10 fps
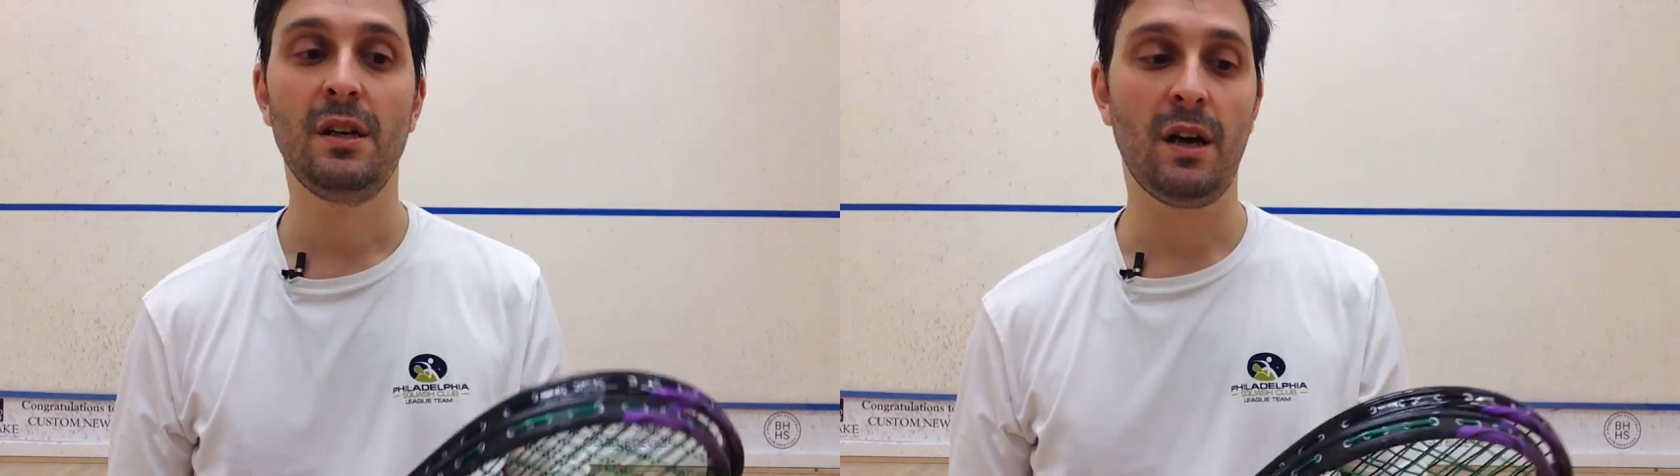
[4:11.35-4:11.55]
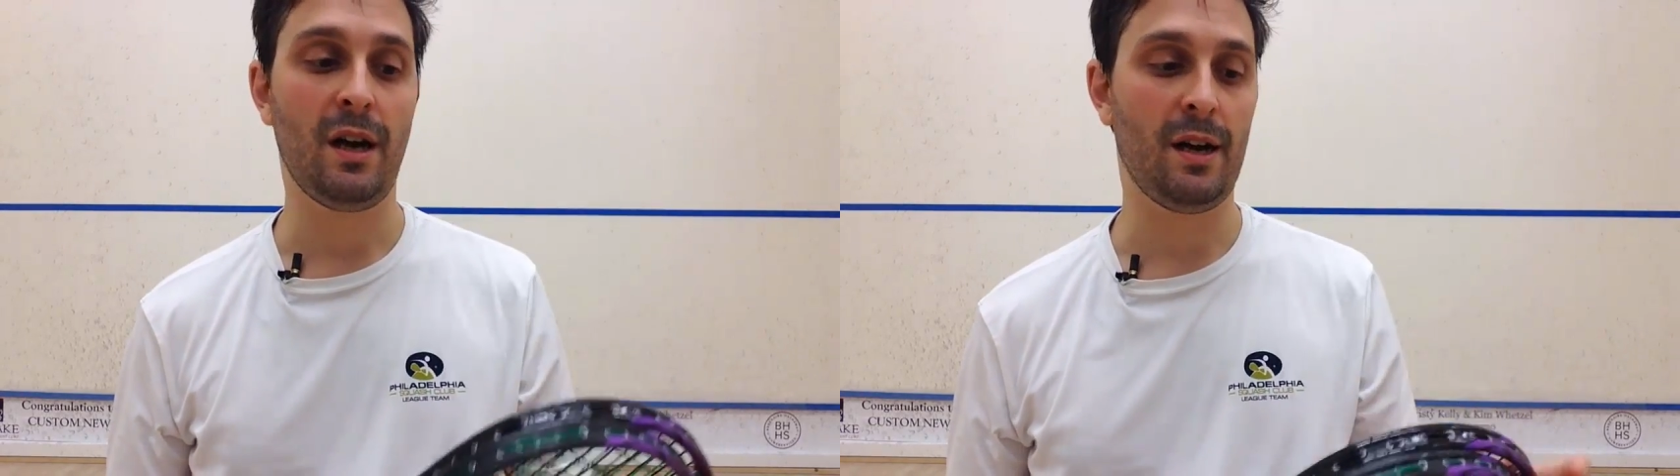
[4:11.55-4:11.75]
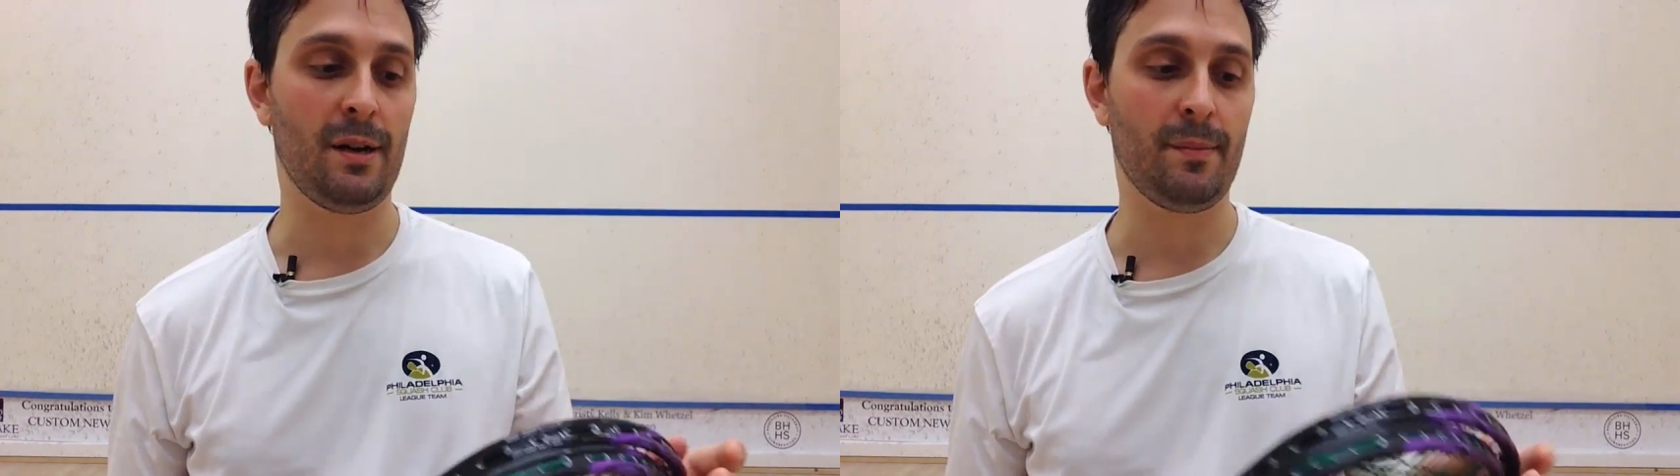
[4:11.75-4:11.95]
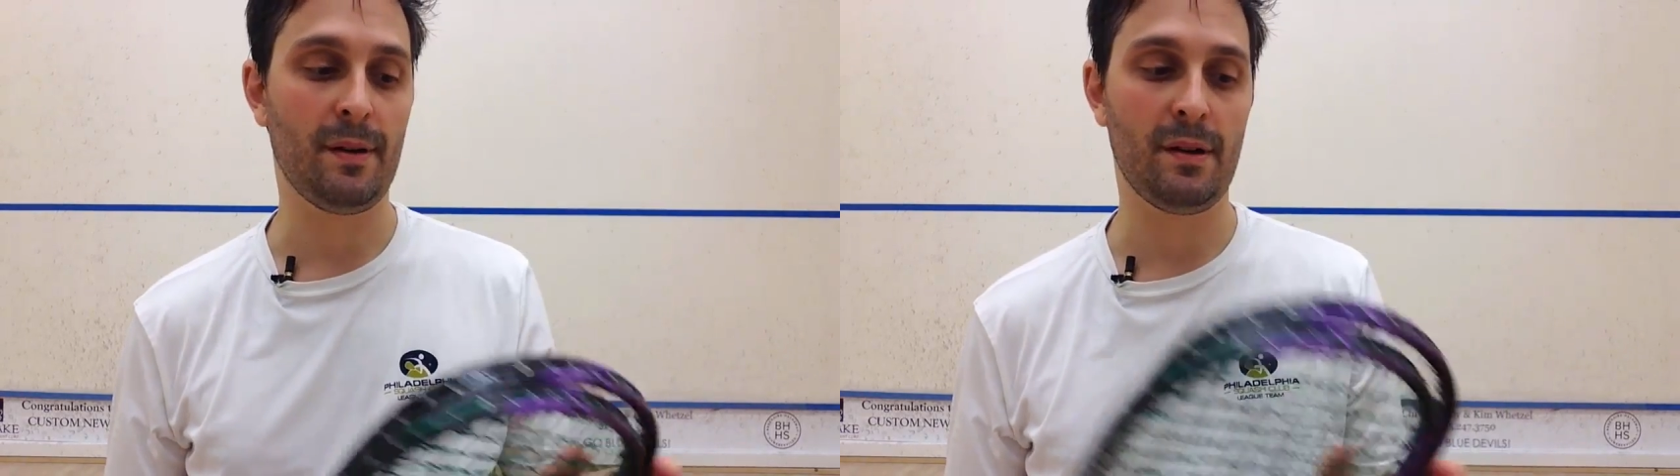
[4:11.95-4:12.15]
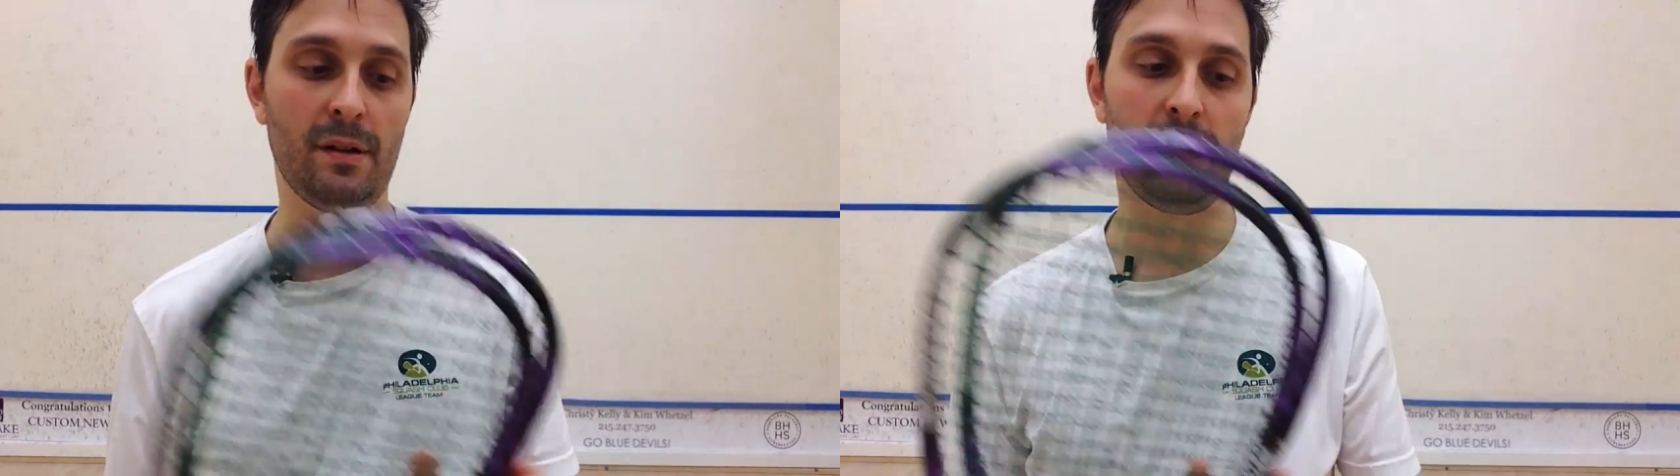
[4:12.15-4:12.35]
Um,
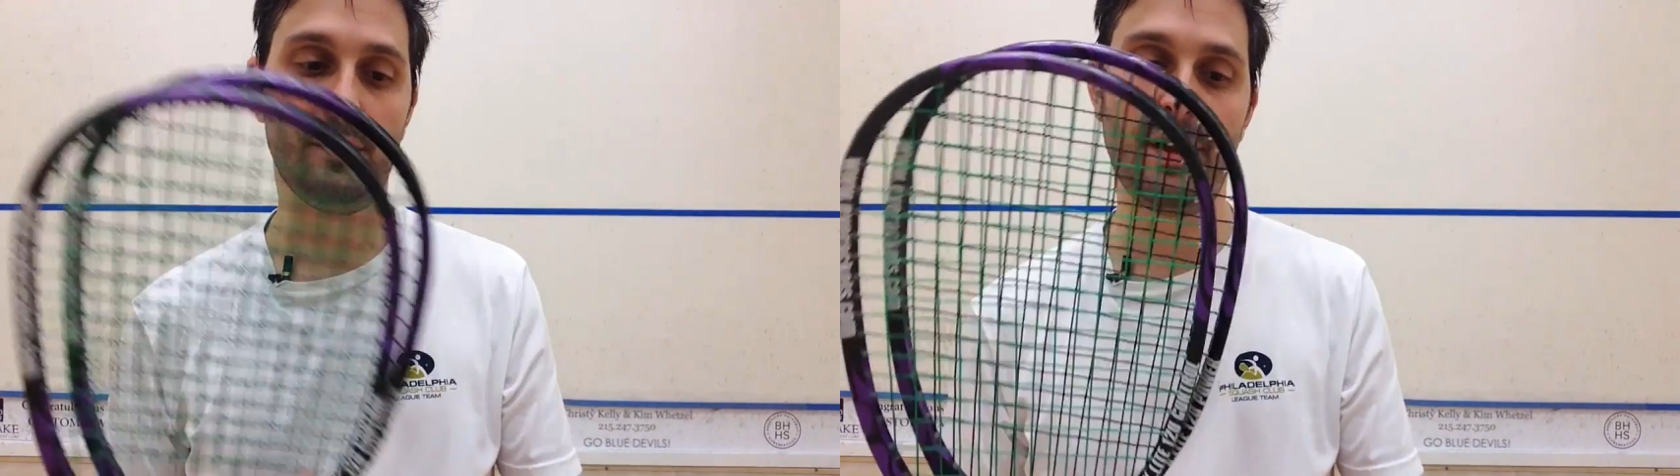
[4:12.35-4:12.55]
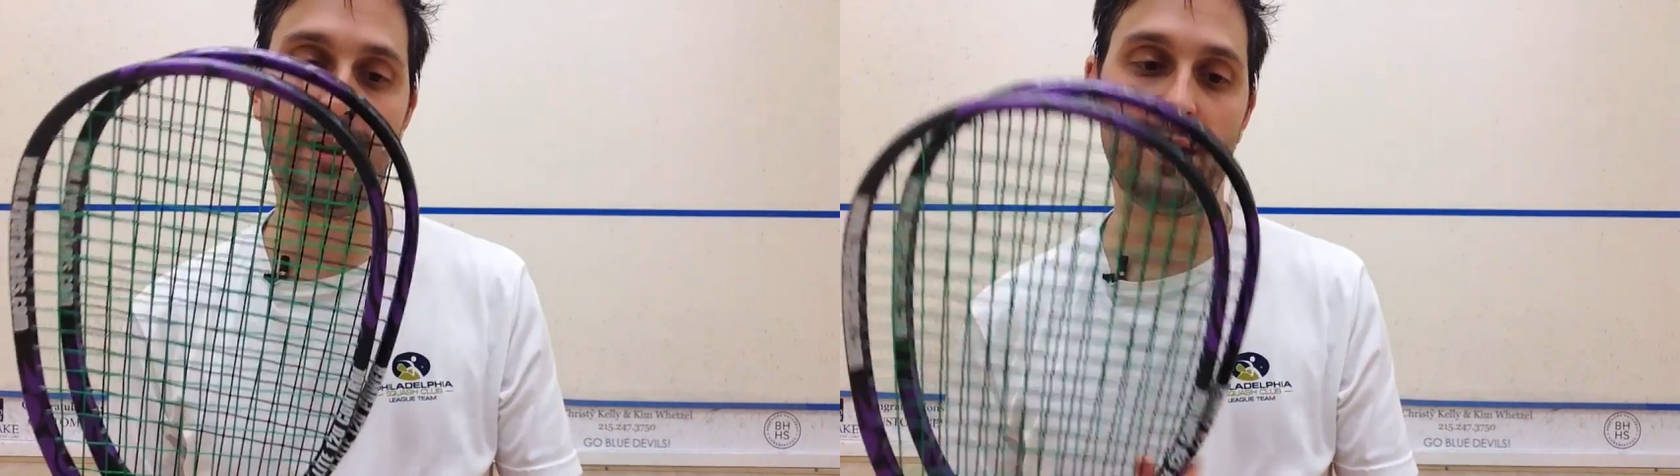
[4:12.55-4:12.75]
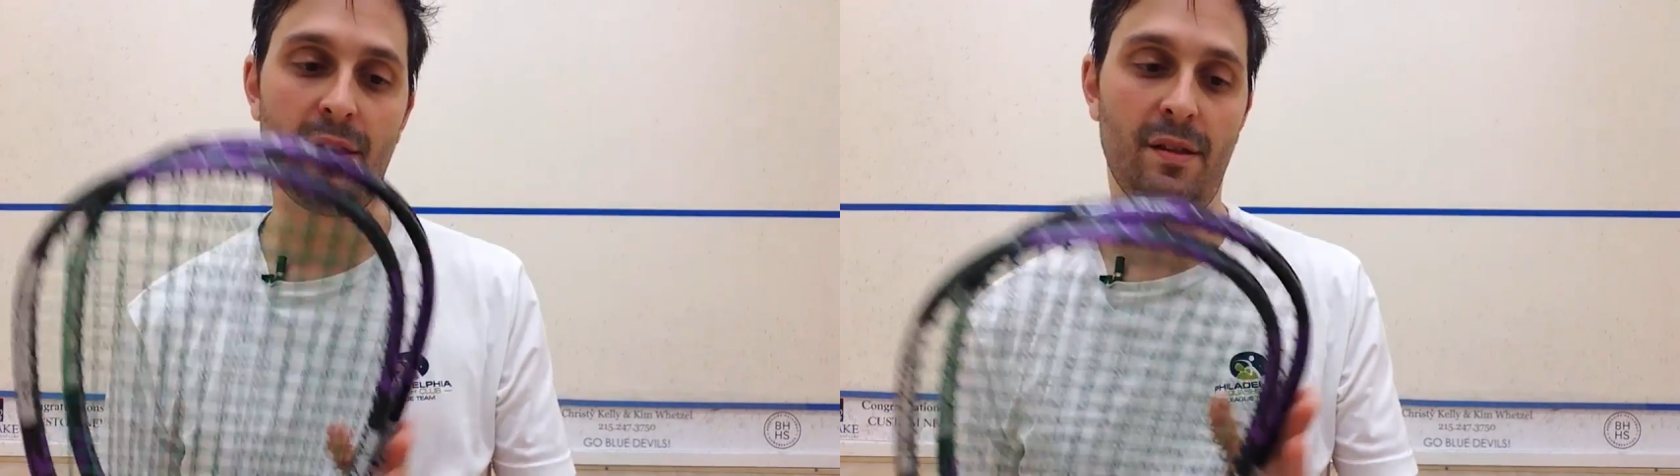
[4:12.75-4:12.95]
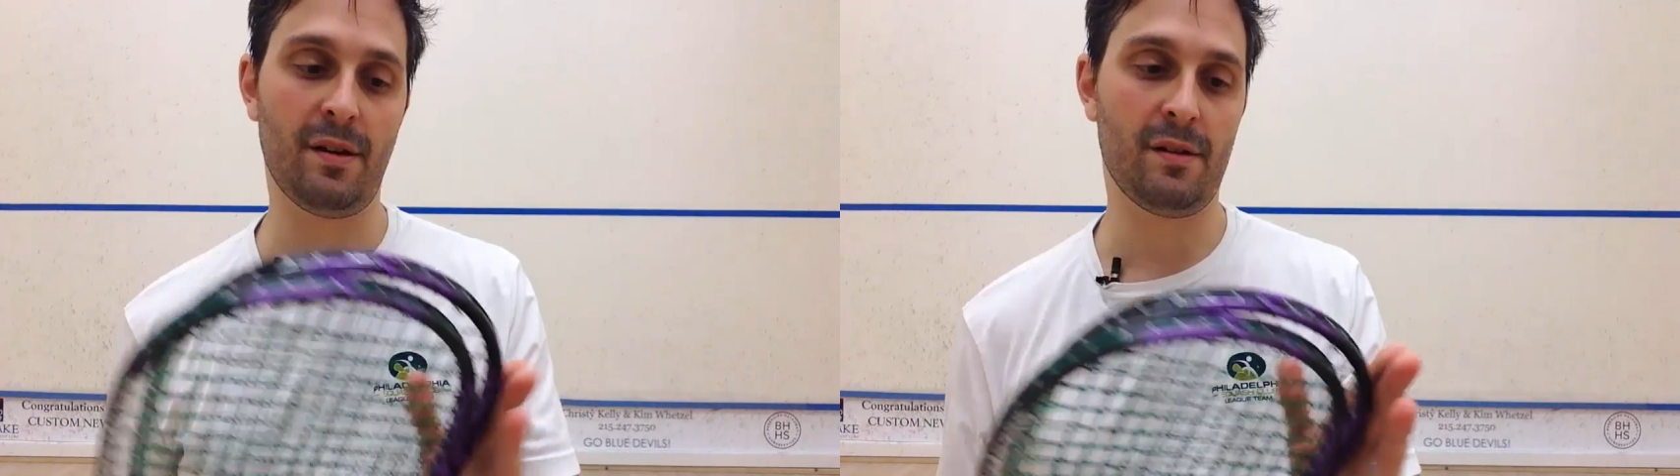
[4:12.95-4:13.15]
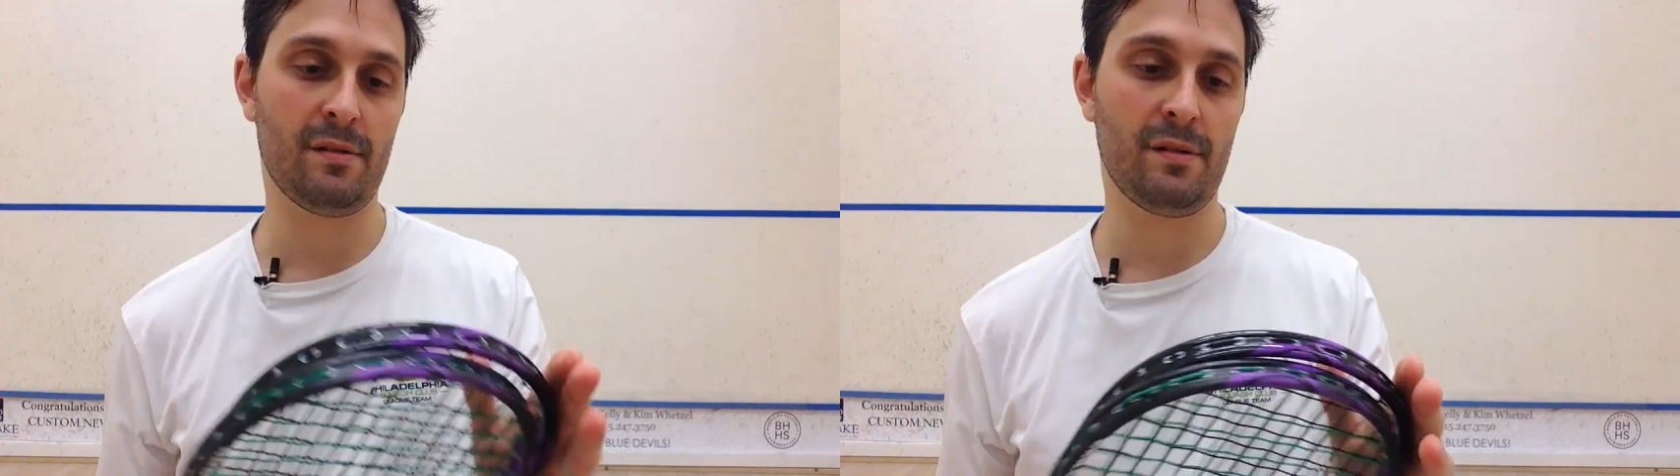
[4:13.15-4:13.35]
they,
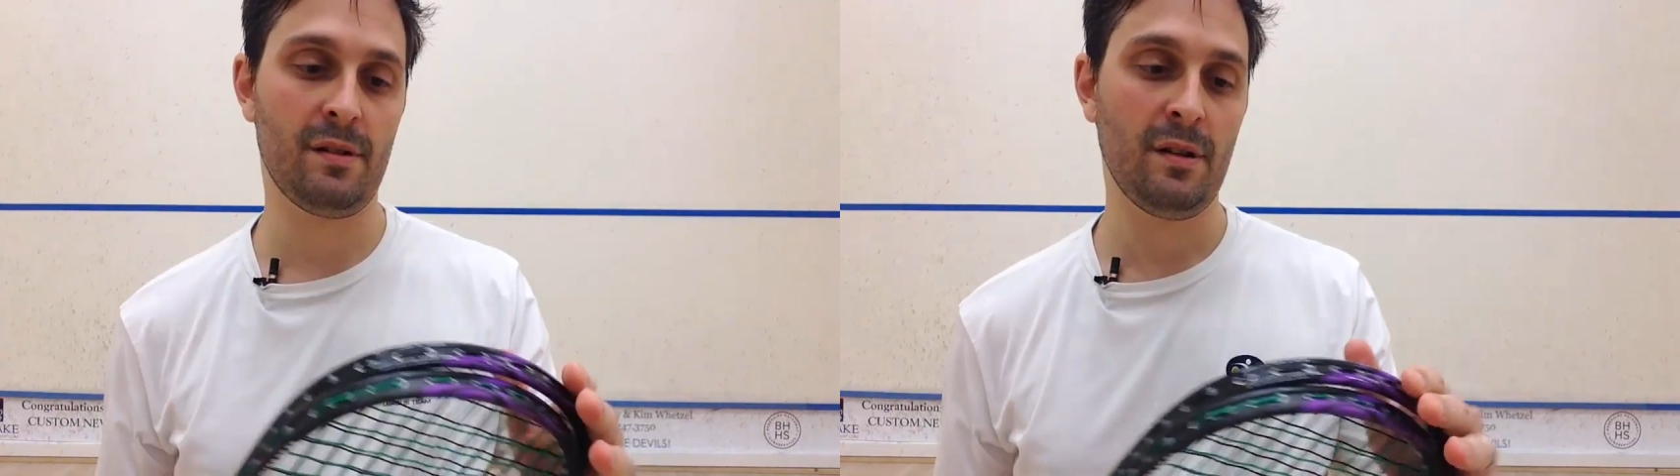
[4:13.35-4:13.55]
their,